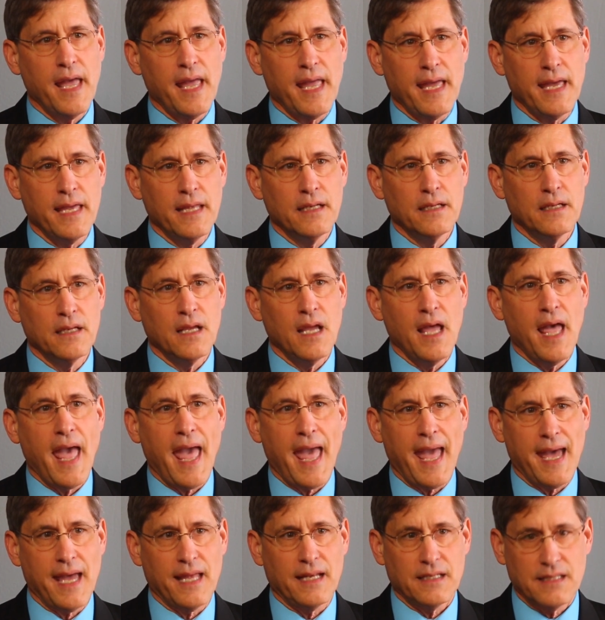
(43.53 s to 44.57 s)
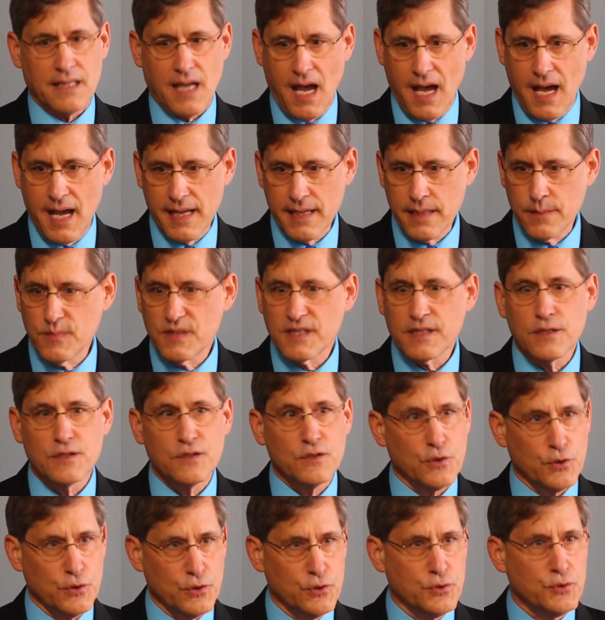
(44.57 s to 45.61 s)
And at times, a
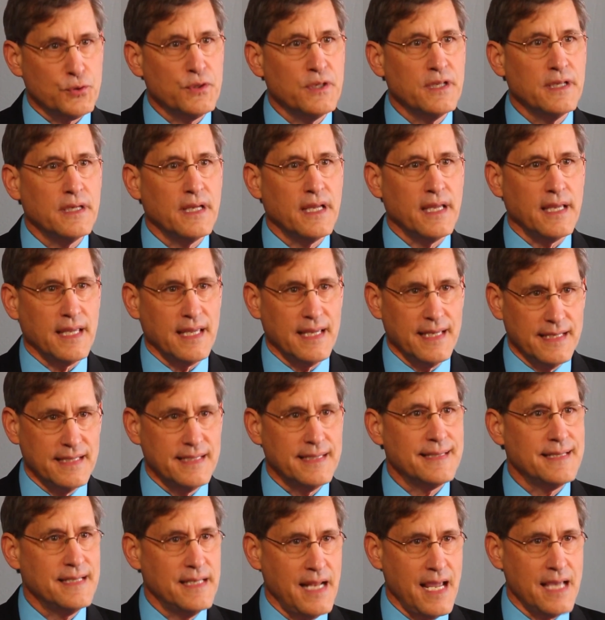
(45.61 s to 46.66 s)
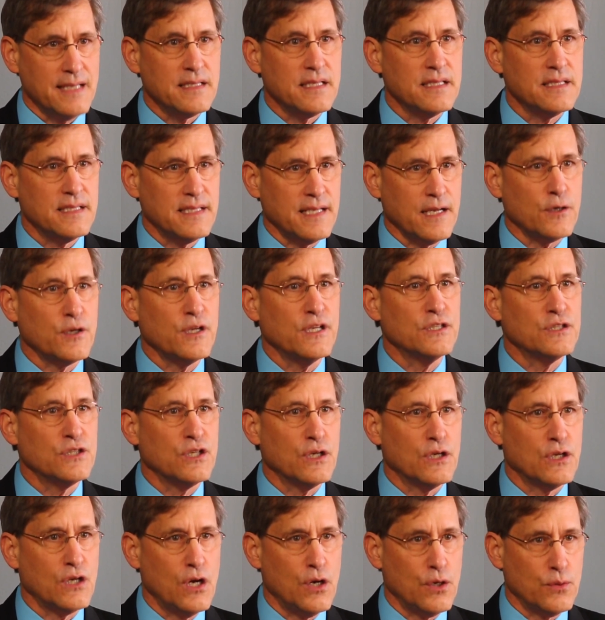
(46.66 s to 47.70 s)
surgery is necessary
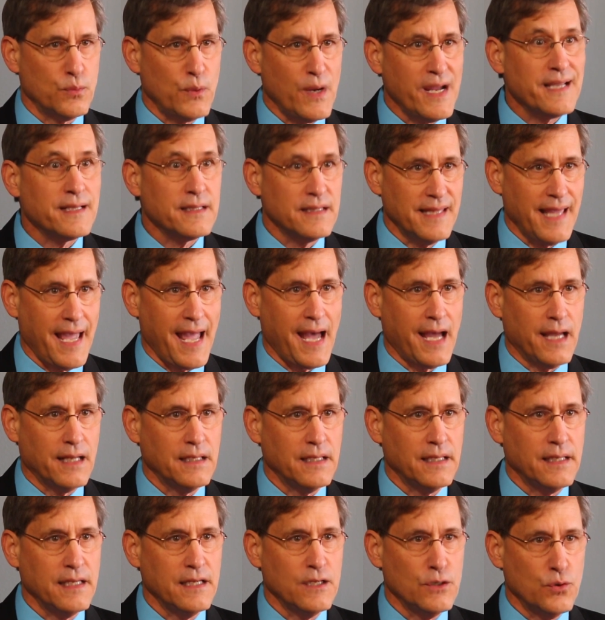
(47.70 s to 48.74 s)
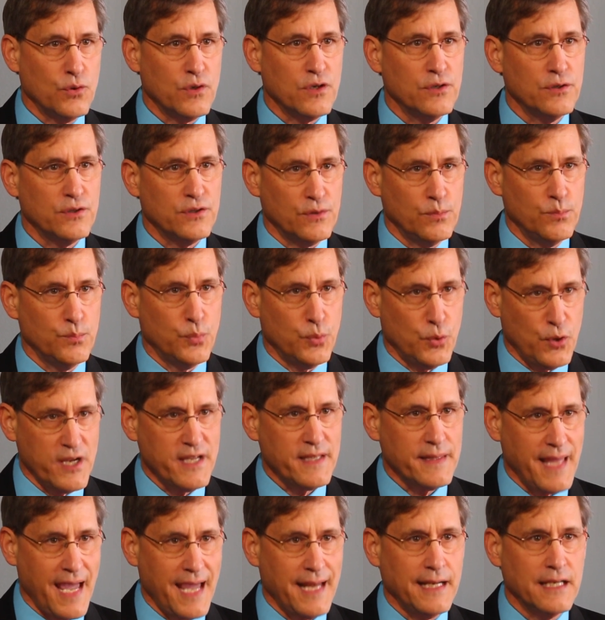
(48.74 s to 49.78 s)
to correct that in order to
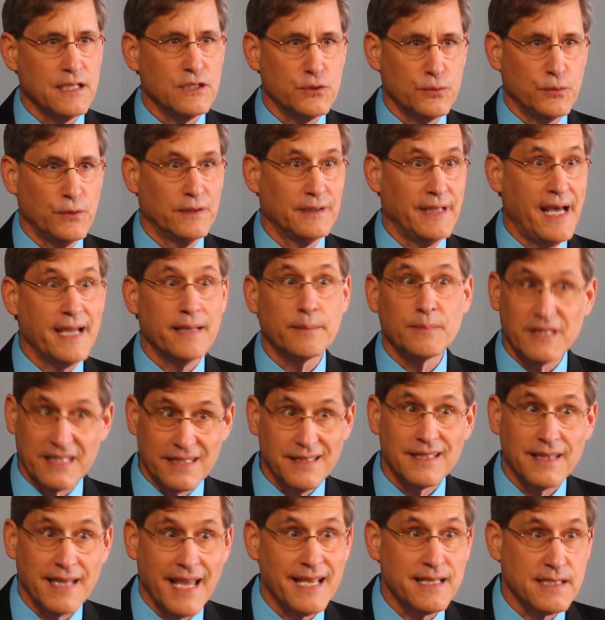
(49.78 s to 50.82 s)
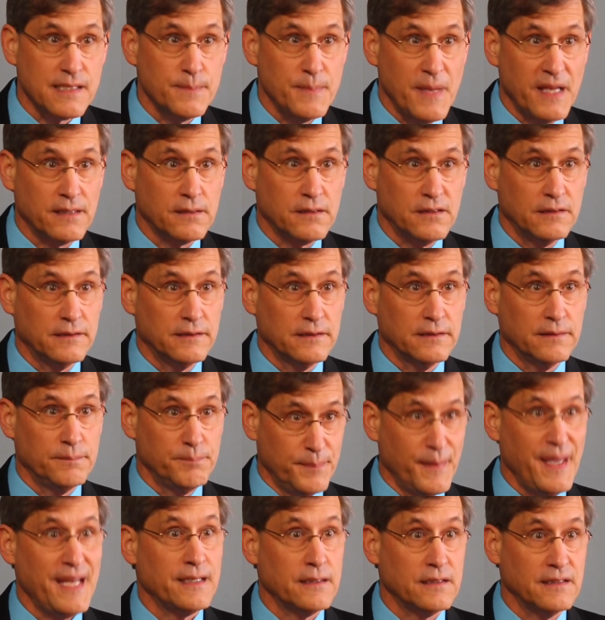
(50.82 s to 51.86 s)
bring that into alignment, and that's medical,
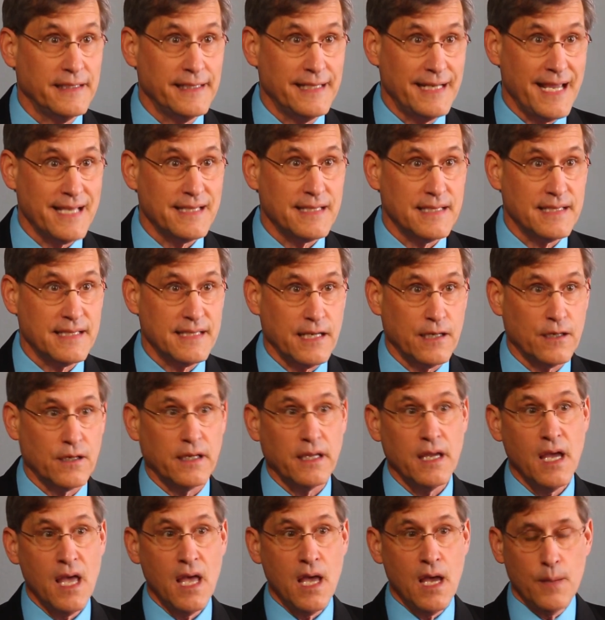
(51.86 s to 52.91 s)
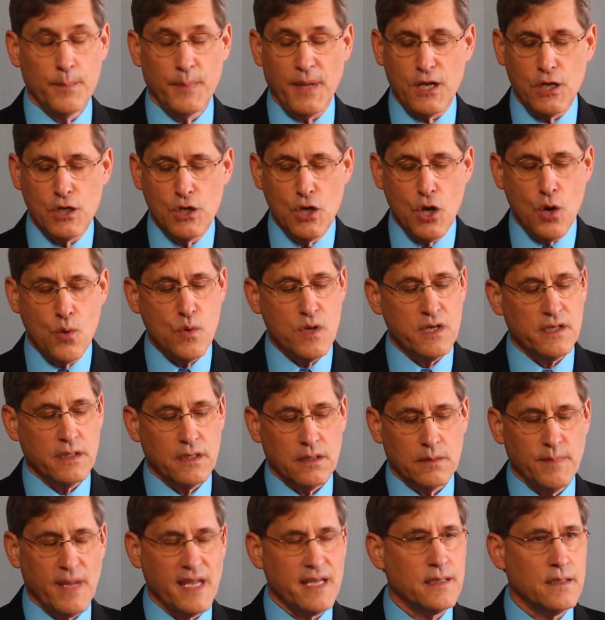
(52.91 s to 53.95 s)
medically necessary. But no one
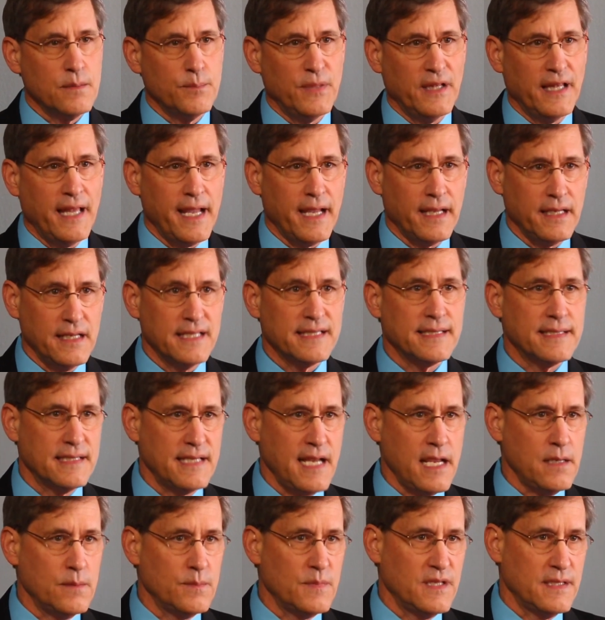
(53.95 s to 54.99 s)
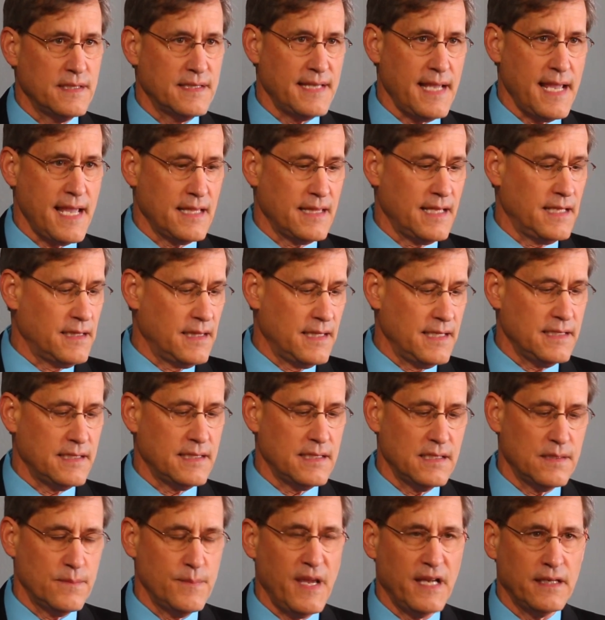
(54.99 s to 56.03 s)
can make a blanket statement saying that this
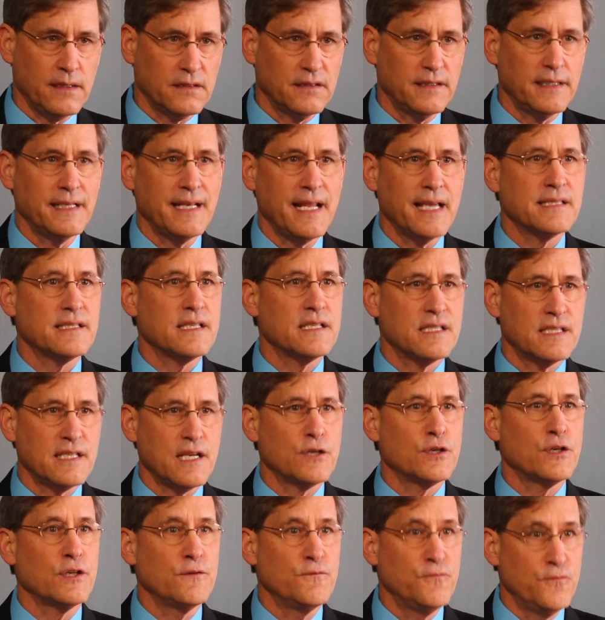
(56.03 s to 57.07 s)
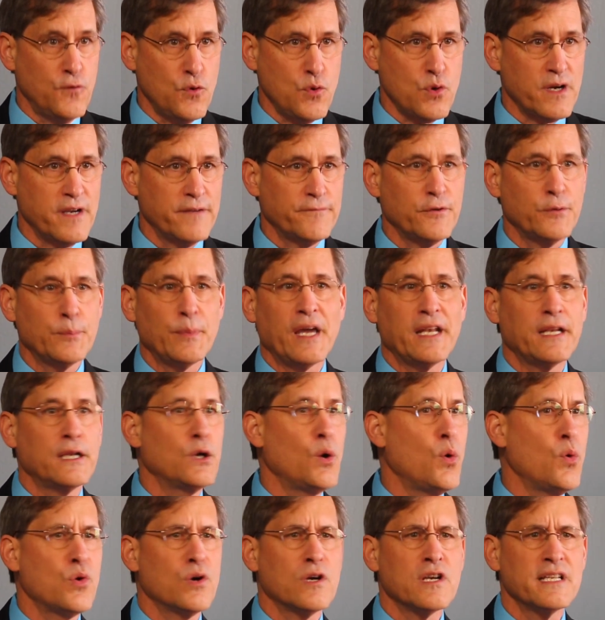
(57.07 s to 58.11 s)
is medically necessary for everybody
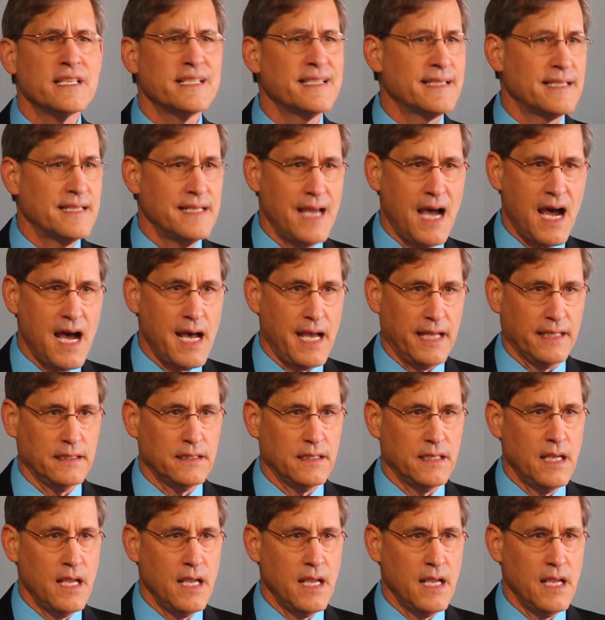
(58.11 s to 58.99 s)
or is not.